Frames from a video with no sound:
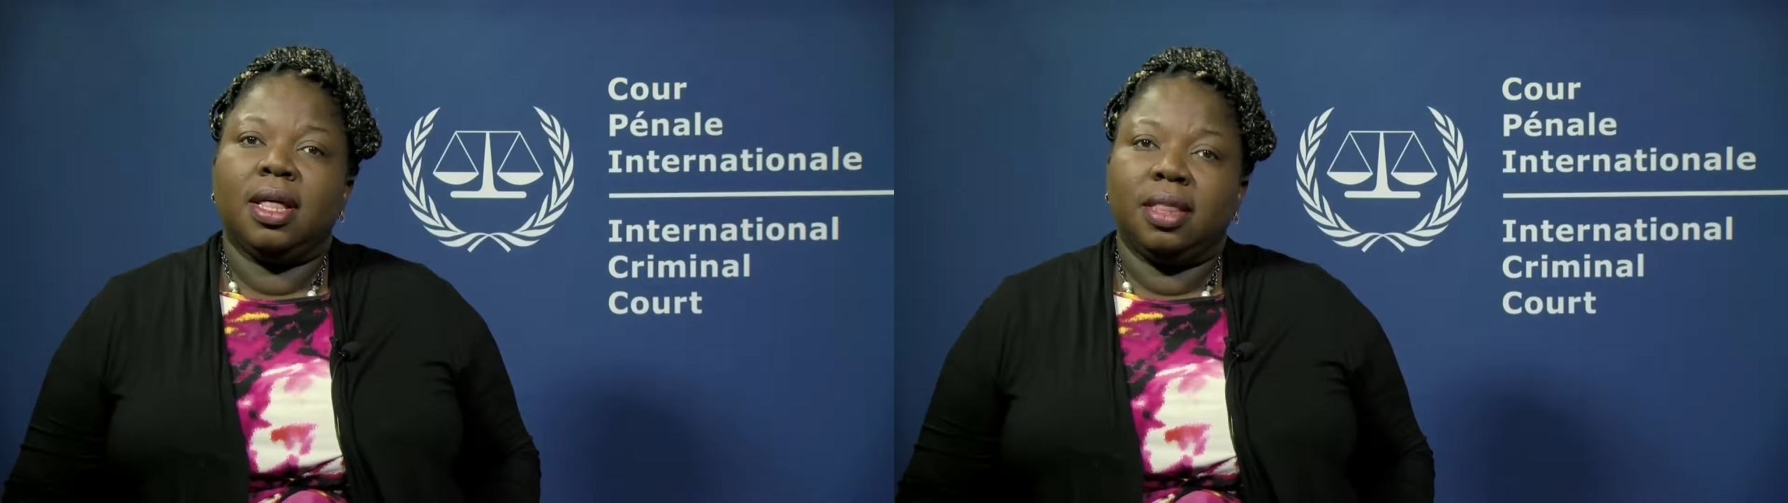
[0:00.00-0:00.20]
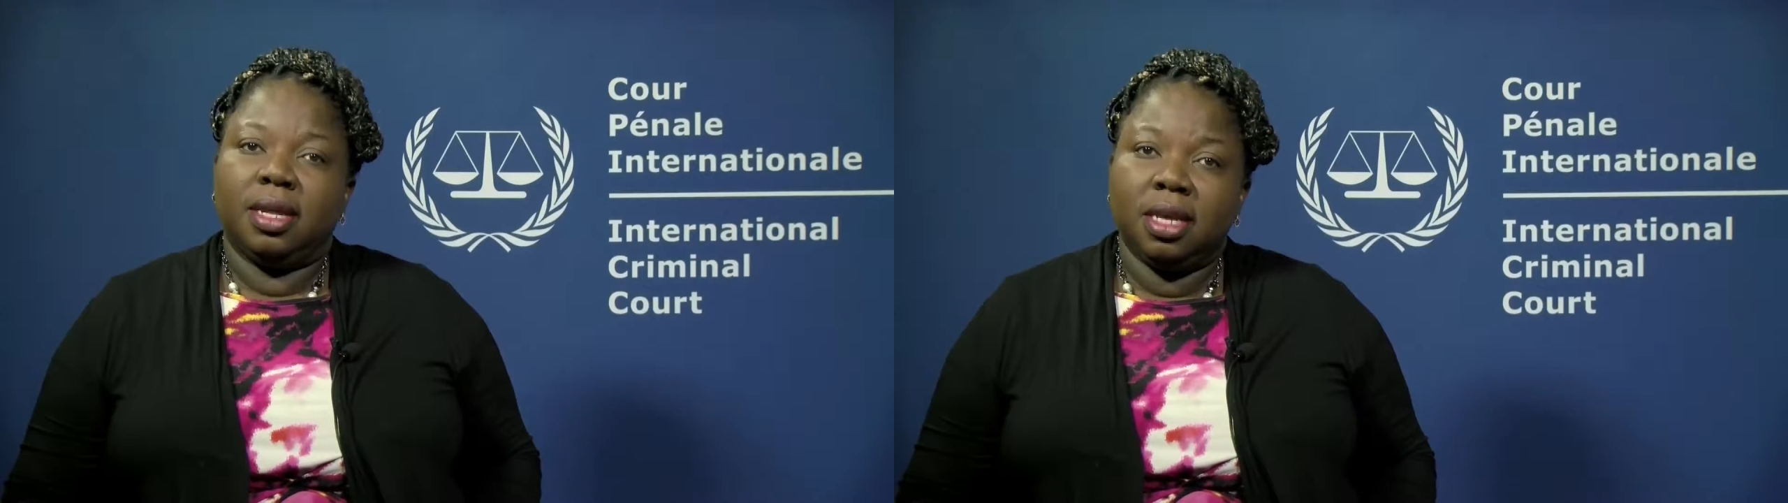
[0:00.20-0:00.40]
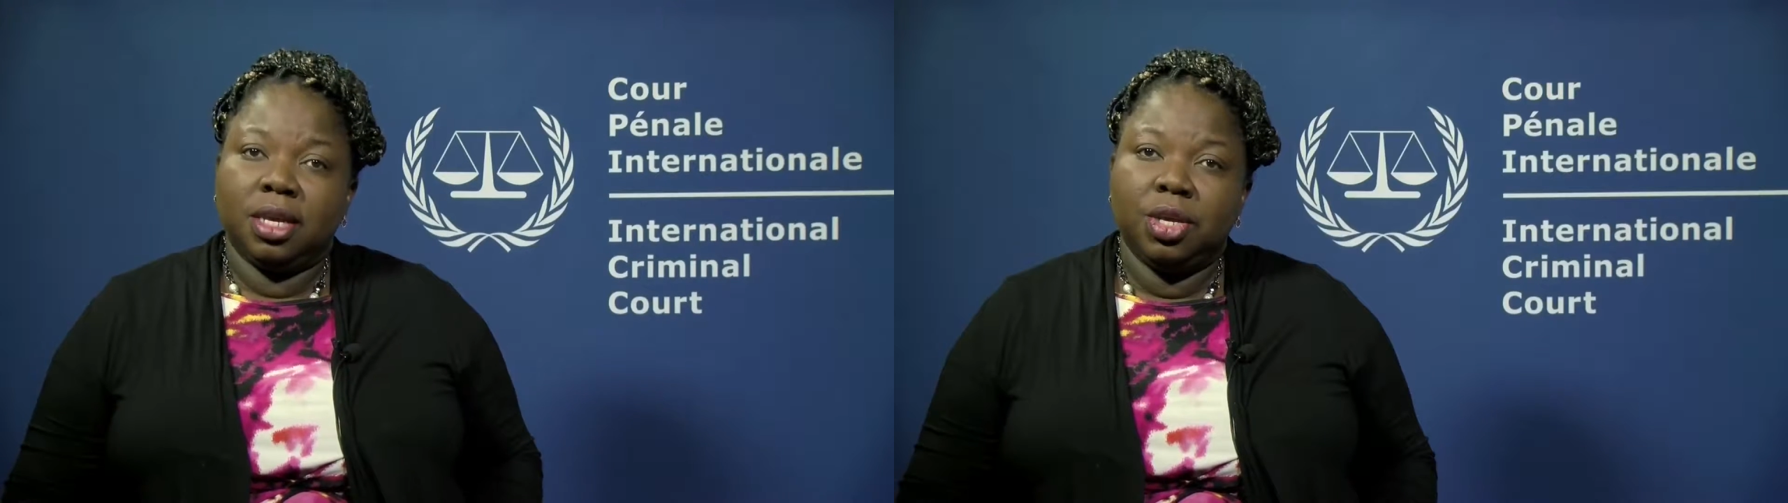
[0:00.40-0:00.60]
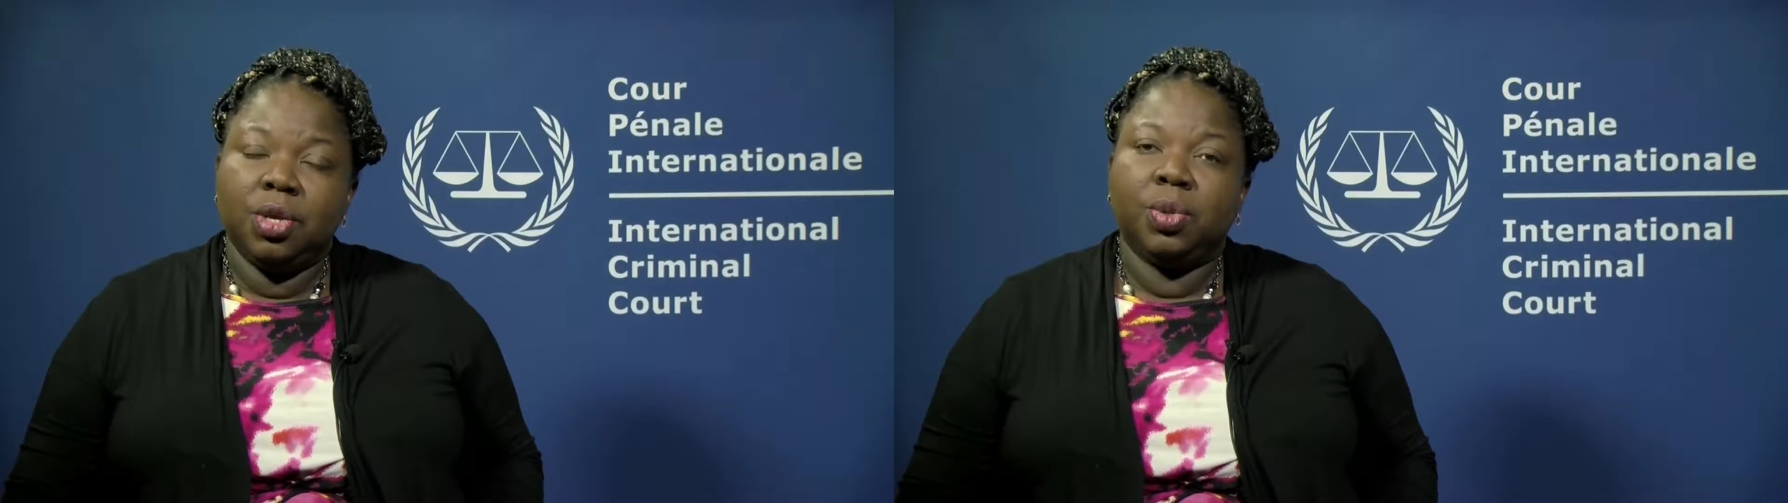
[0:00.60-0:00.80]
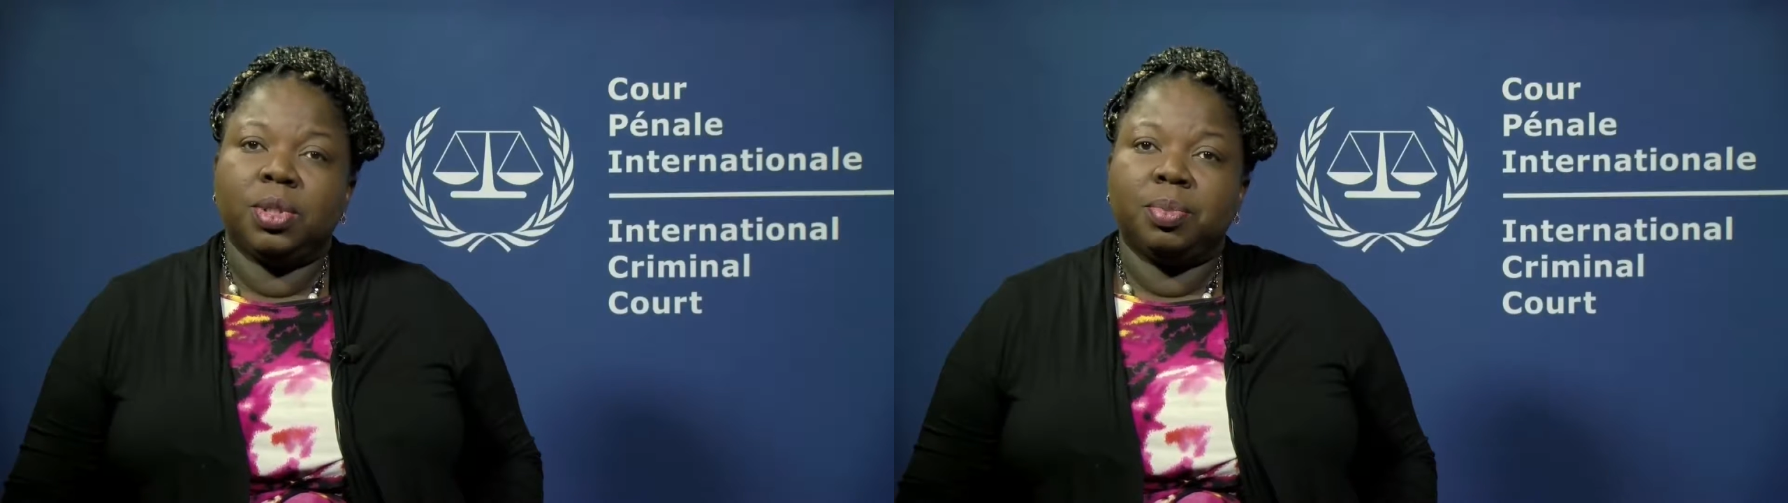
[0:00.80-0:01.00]
that the
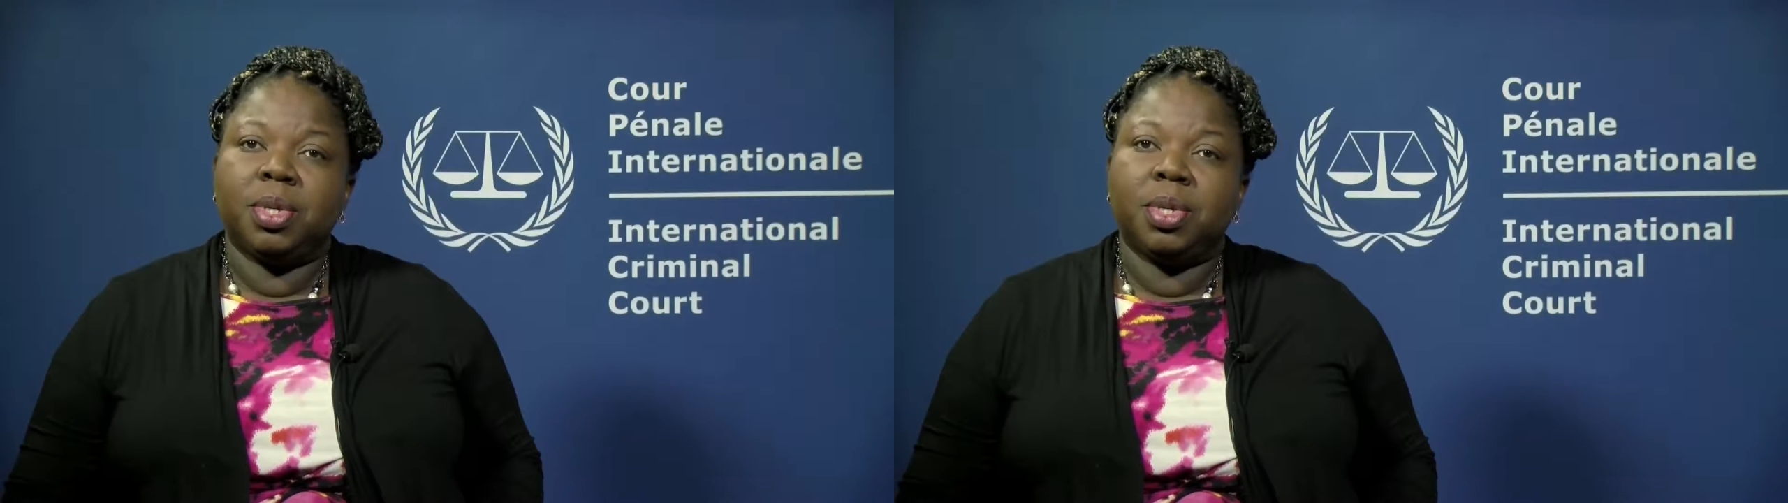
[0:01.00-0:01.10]
accused